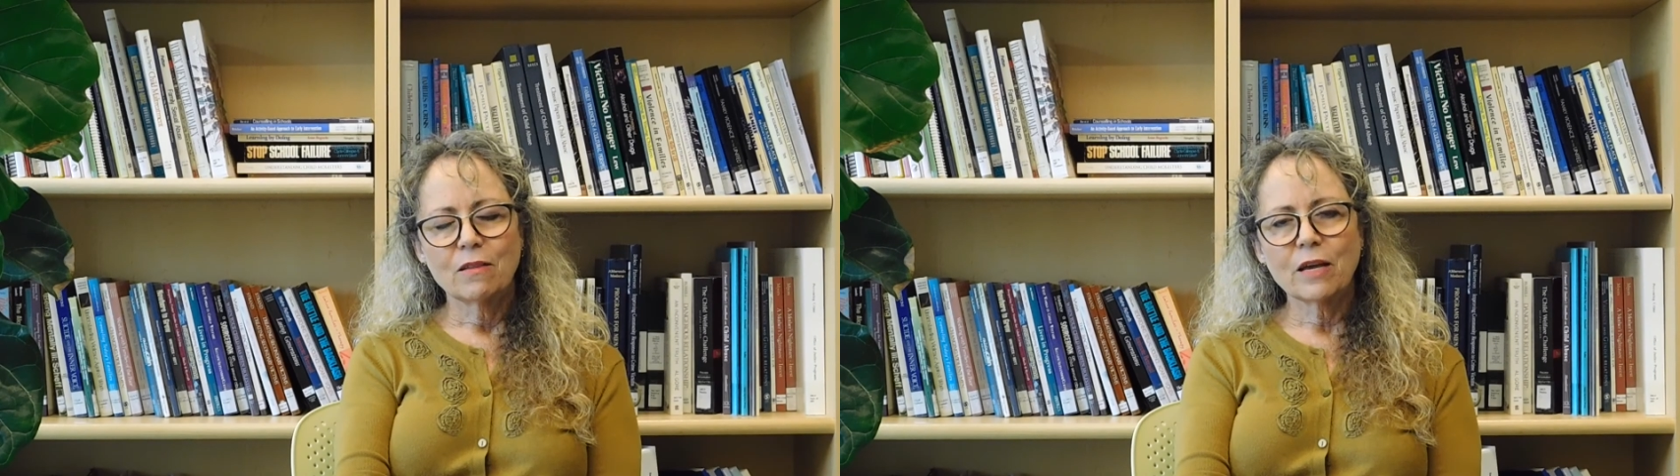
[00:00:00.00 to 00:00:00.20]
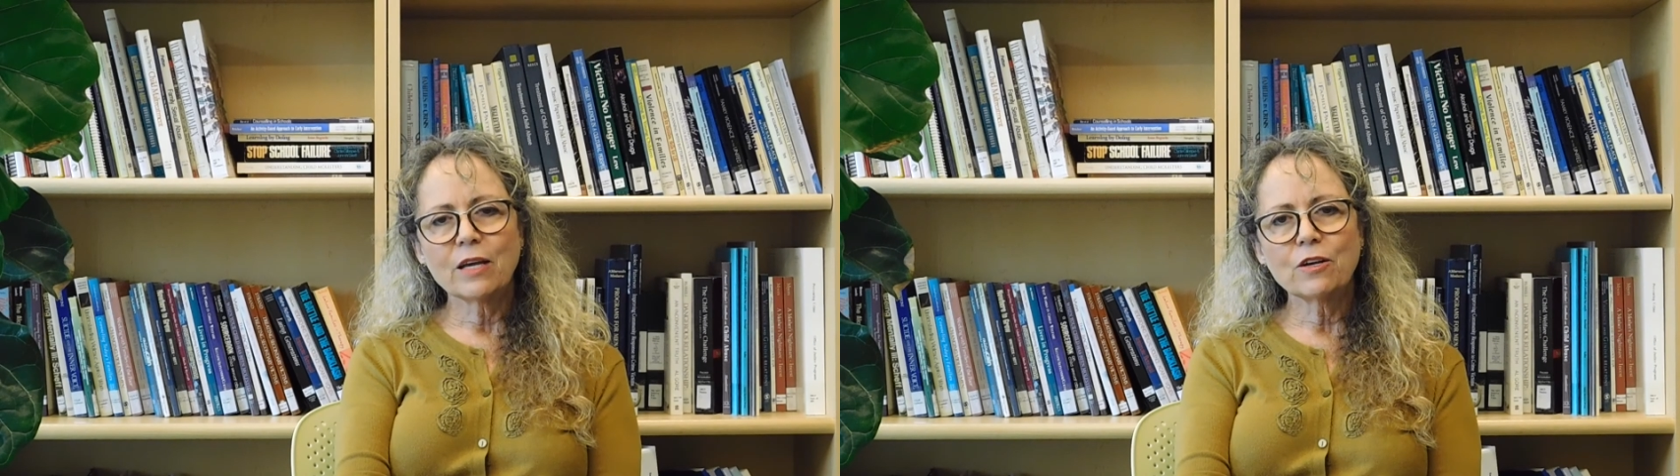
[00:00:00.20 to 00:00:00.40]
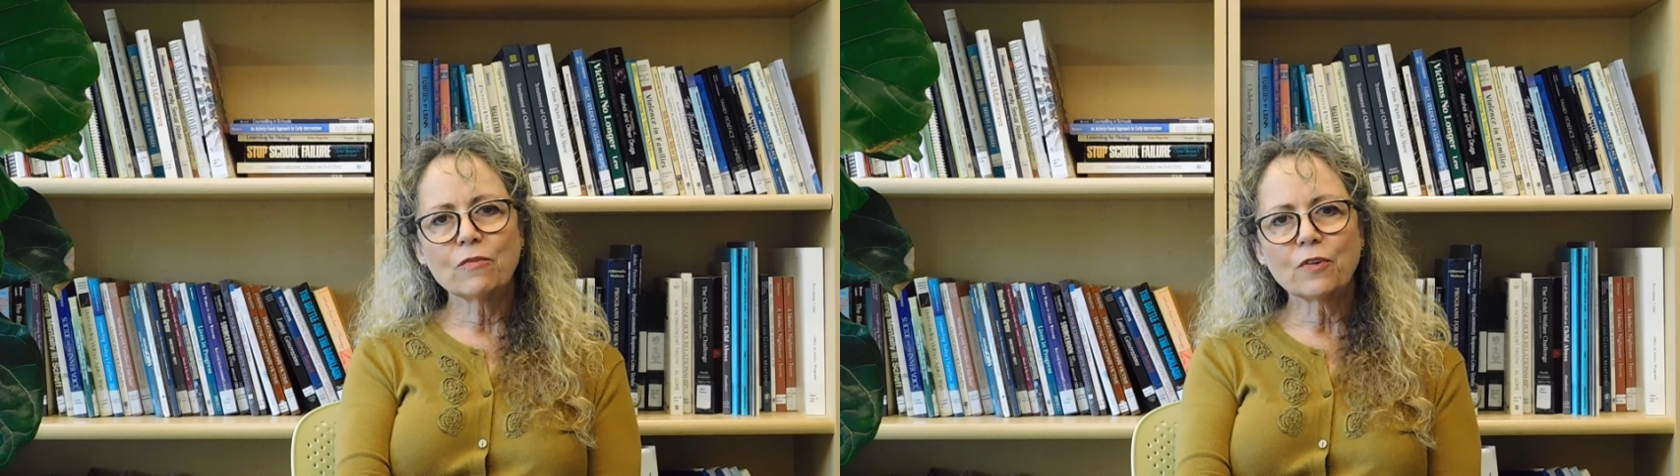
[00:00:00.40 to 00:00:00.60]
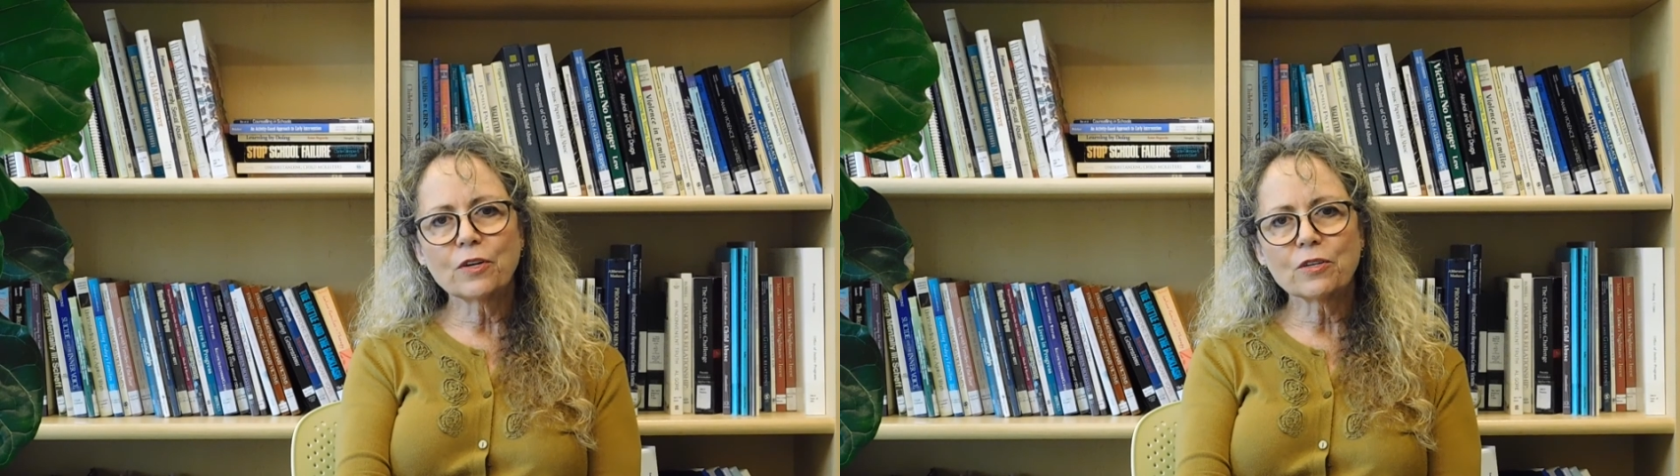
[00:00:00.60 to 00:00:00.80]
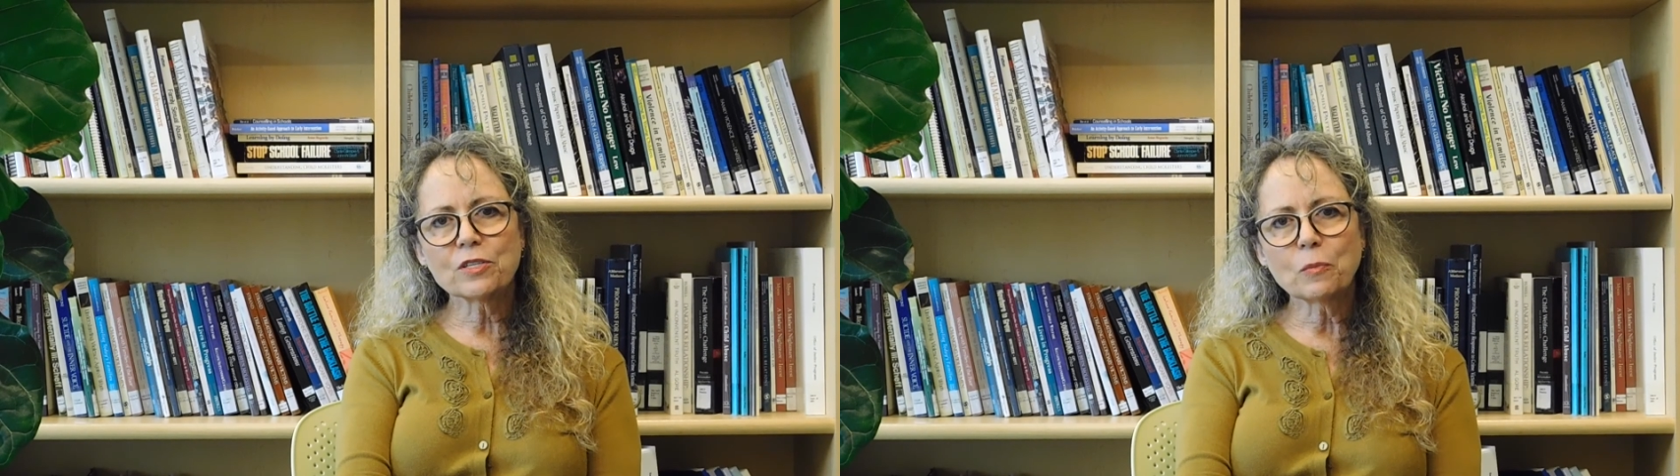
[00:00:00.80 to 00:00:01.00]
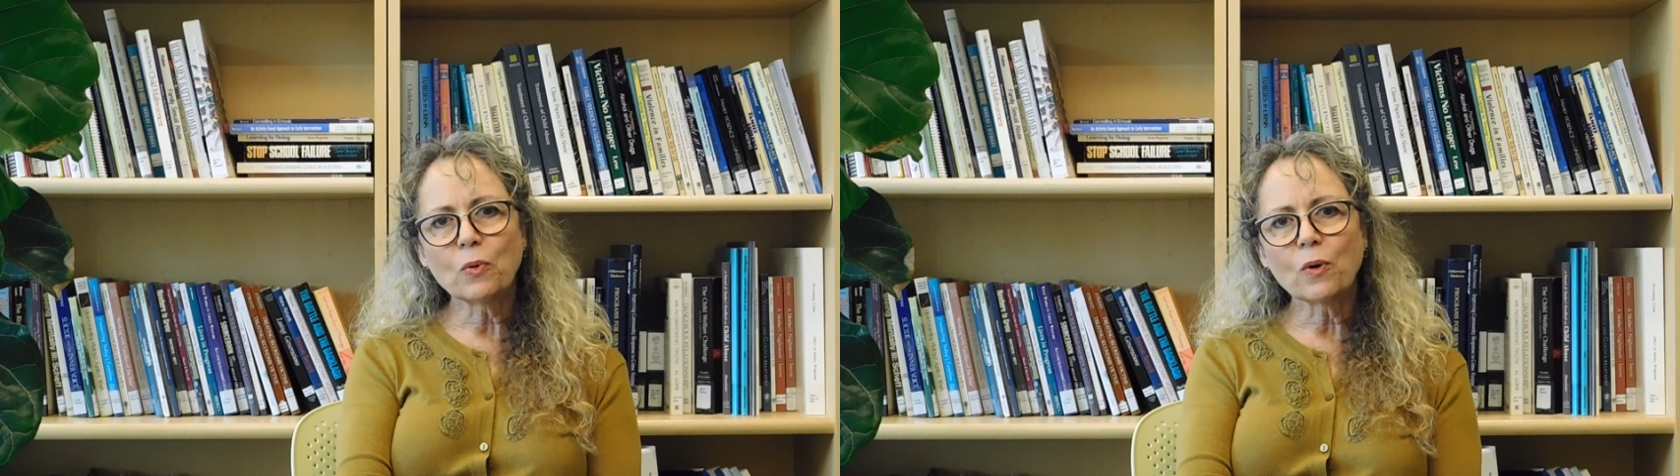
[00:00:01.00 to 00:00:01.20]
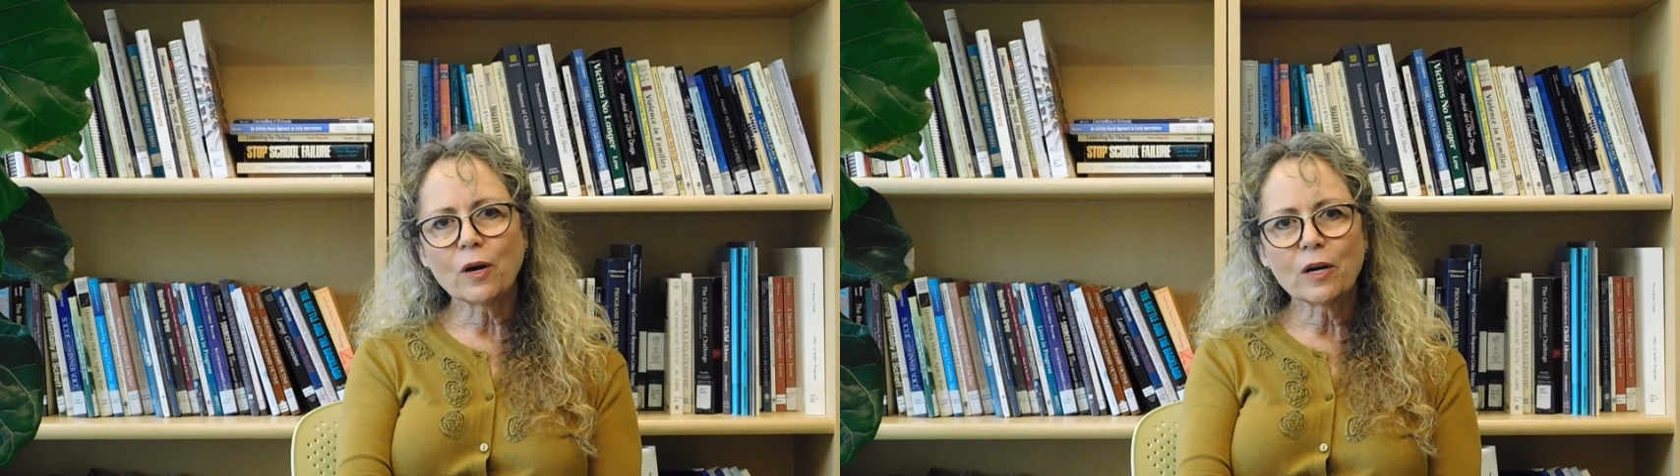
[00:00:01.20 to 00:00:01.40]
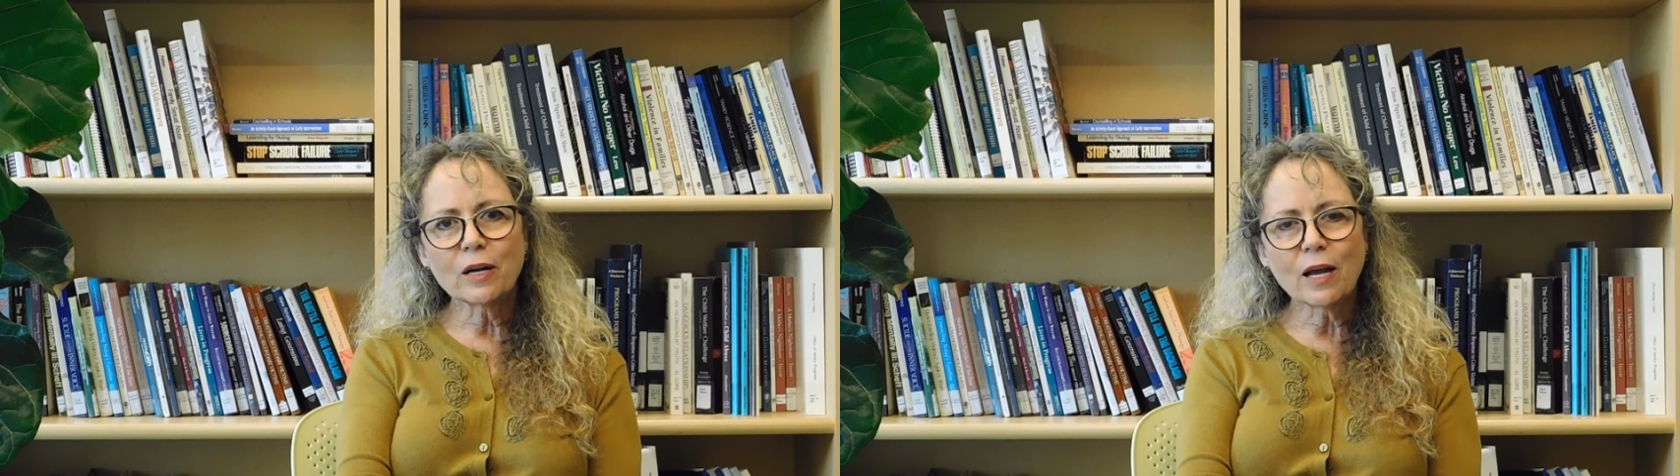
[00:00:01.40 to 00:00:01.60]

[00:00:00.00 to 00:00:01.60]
Thank you for your support